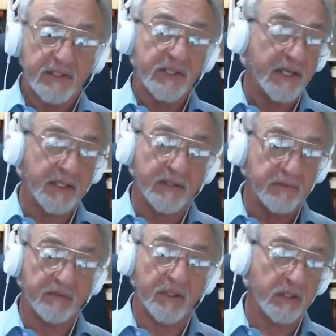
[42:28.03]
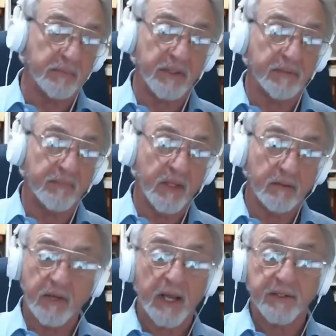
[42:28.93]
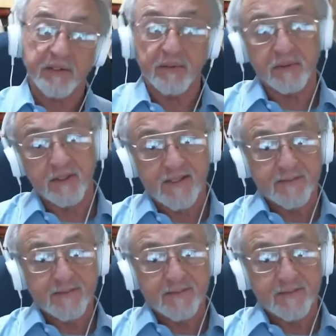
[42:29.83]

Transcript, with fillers: this idea of developing gratitude.